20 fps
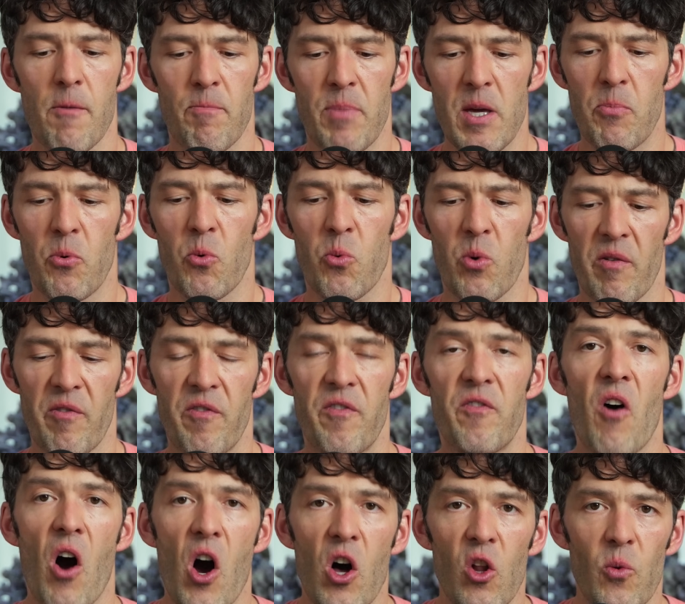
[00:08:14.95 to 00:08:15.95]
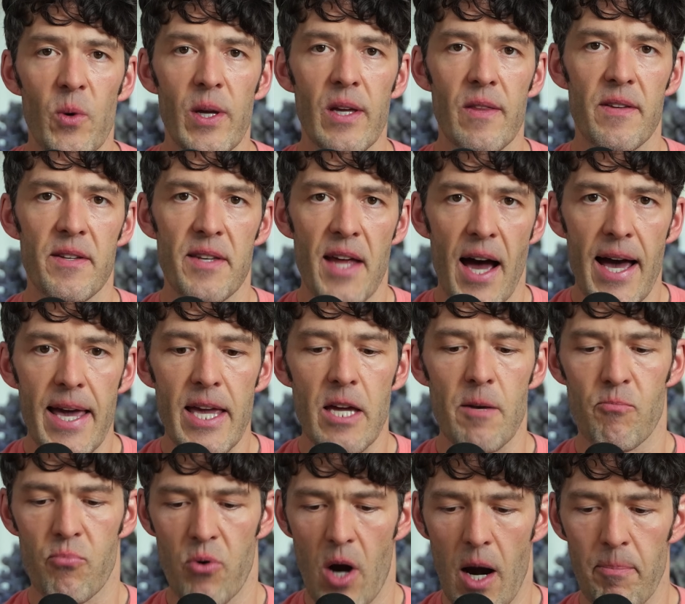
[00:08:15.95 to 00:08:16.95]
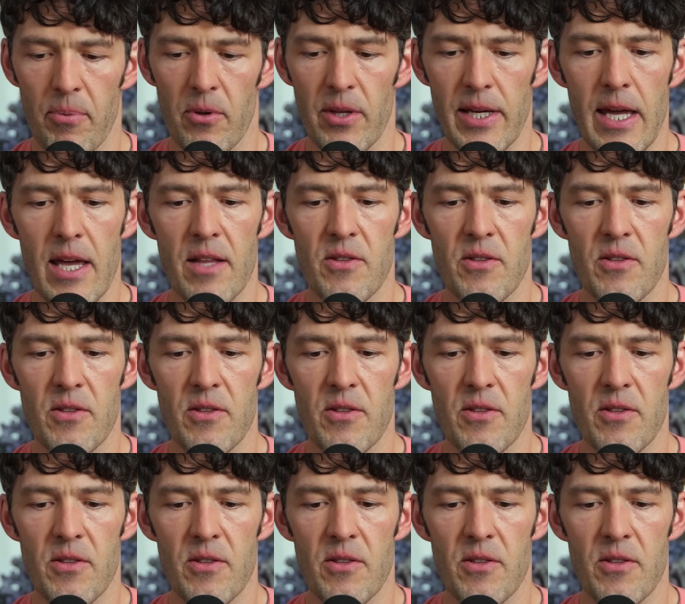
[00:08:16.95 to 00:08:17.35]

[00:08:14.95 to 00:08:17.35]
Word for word: people were following the diet properly.